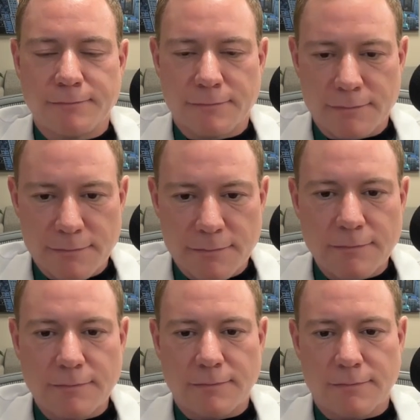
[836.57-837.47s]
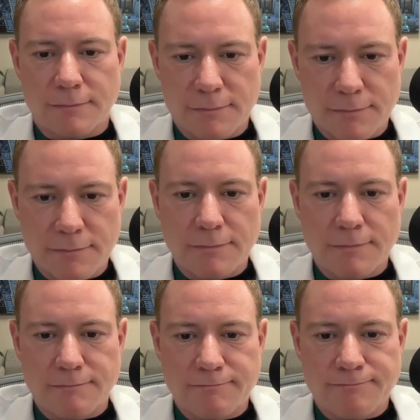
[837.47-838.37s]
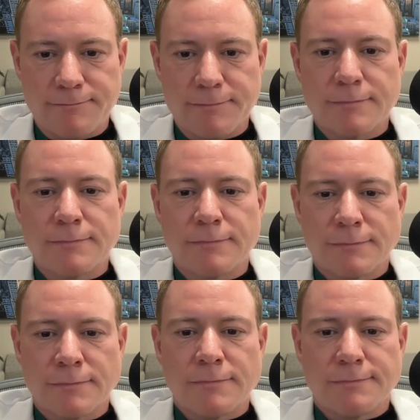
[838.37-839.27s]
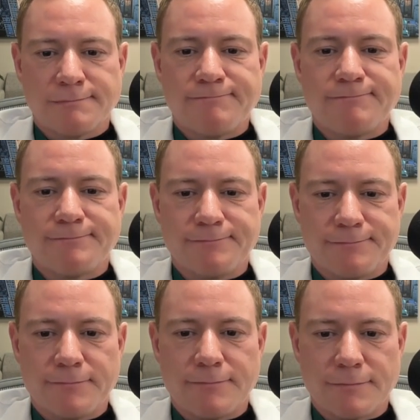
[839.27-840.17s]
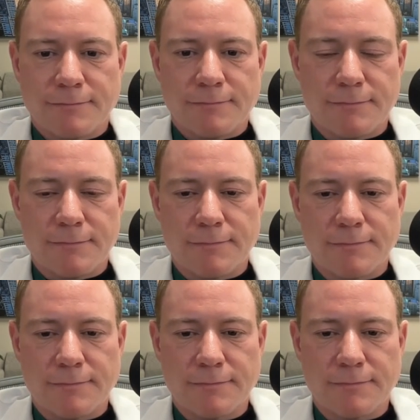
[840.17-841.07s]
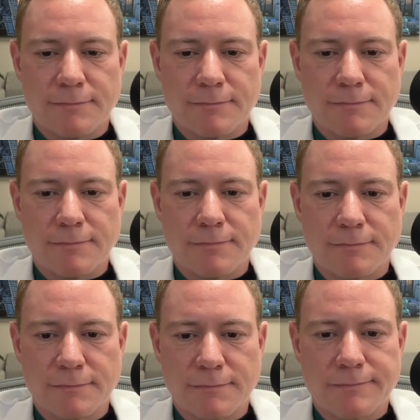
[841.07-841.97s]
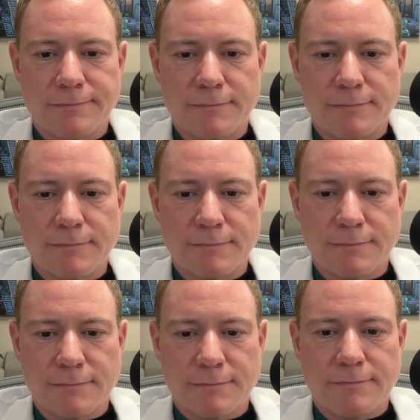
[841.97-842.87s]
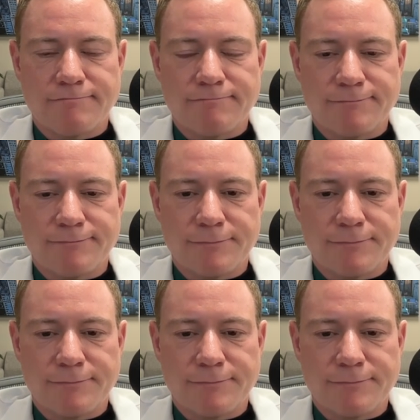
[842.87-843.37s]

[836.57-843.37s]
(silent)